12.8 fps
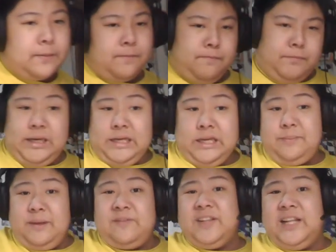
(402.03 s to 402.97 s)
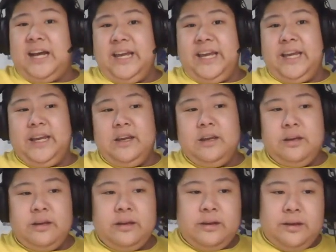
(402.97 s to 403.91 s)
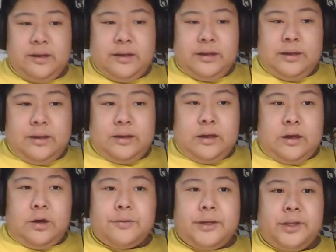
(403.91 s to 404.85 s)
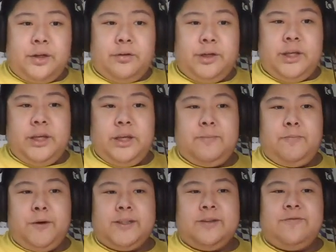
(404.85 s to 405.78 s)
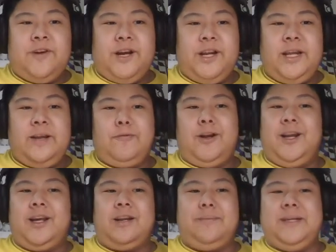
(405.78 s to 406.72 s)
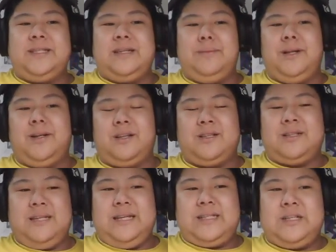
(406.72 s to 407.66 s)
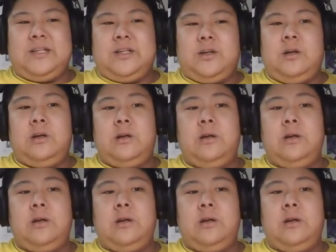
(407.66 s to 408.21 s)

Maybe Flying. Okidogi, Poison Fighting, probably going to be similar to Sneasler.